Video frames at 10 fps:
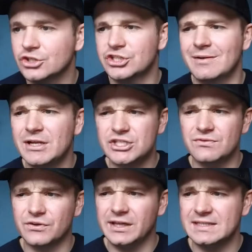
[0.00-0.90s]
Should I
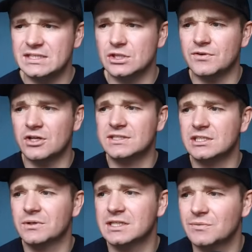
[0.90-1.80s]
mention freelancing or
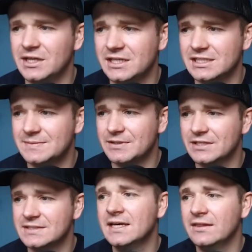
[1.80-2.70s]
volunteer work as a way to get
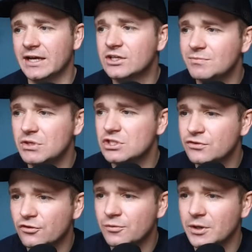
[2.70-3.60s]
experience? That could be
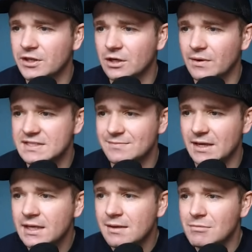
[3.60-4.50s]
useful for building a
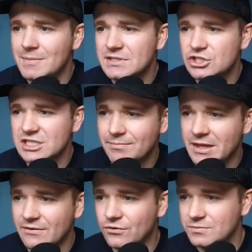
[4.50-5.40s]
resume. Maybe suggest
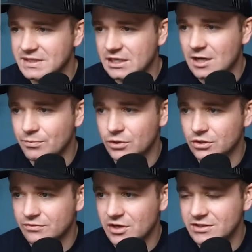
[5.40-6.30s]
platforms like
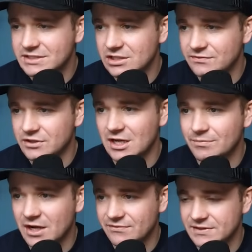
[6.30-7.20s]
Upwork or volunteering for
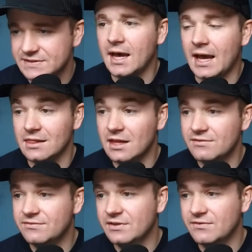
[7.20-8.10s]
nonprofits. I
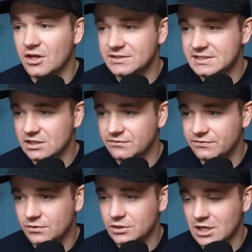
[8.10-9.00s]
love the volunteering
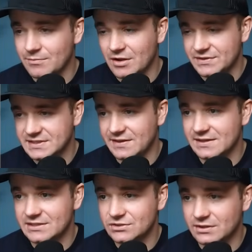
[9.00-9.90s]
for nonprofits. I
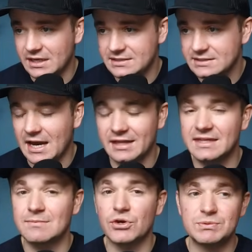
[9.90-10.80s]
think that's great. I
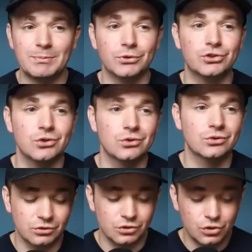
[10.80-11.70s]
think most people
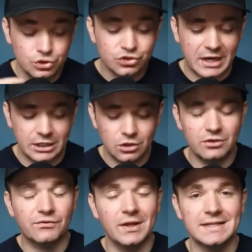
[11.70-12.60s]
do who try to go
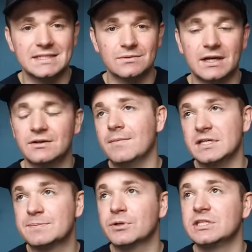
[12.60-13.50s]
the freelancing route.
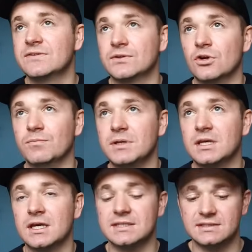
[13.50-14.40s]
It's pretty difficult
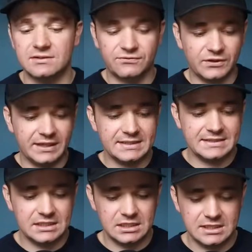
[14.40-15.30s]
because
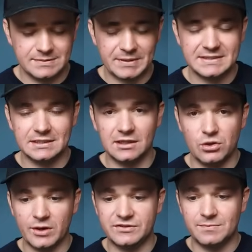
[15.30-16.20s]
freelancing is basically
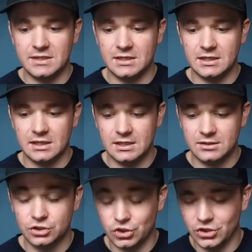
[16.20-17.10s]
you have to be
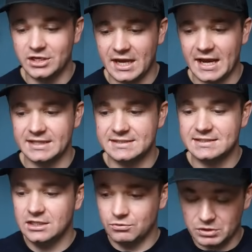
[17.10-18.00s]
good
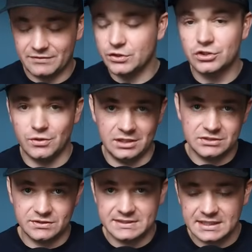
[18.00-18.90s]
at whatever you're doing.
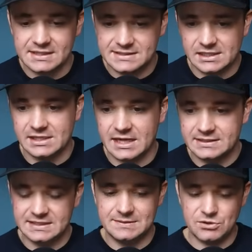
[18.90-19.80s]
So in this case, data
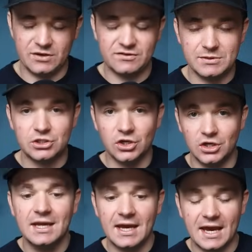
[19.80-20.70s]
analysis, but you have to be
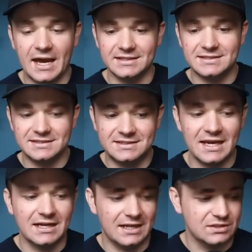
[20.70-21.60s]
good at
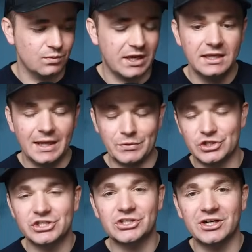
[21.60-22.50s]
data as well. And when you're
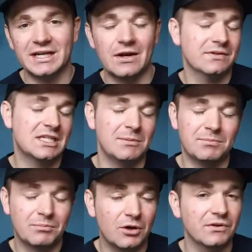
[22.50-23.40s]
just starting out, to be
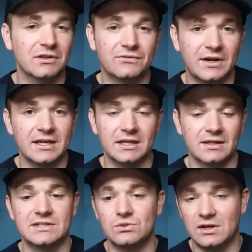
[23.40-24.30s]
perfectly frank,
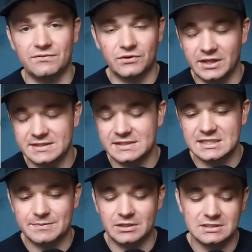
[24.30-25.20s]
unless you have freelancing
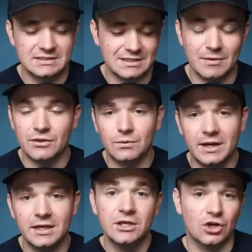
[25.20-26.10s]
experience some other
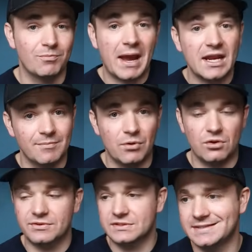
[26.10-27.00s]
way, you're bad at
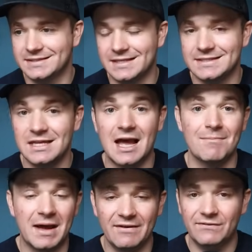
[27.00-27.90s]
both. So it's
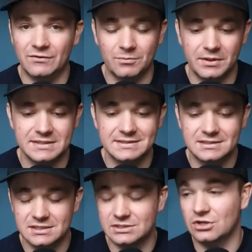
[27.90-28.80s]
not my favorite place
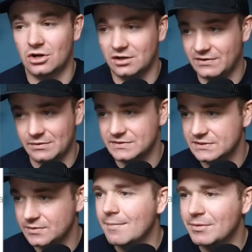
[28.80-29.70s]
to start if I was
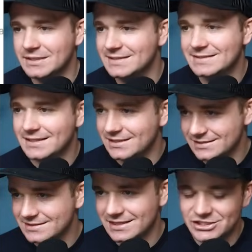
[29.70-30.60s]
you, but it didn't,
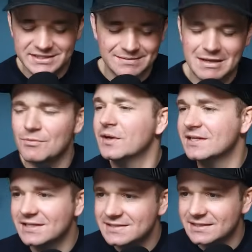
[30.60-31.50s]
it just said, maybe we
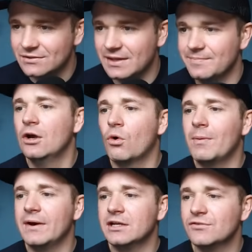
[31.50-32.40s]
can consider them. What
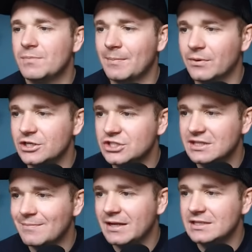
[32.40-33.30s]
about interview
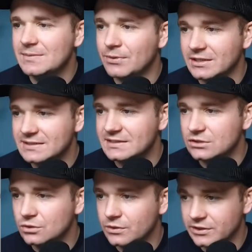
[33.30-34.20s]
preparation? They might need to practice S
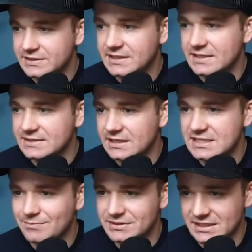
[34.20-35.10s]
Q L queries, case
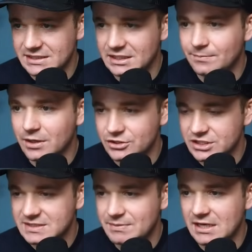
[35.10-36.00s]
studies, and presenting their
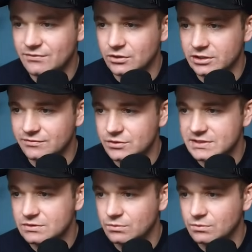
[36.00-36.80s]
projects, behavioral interviews as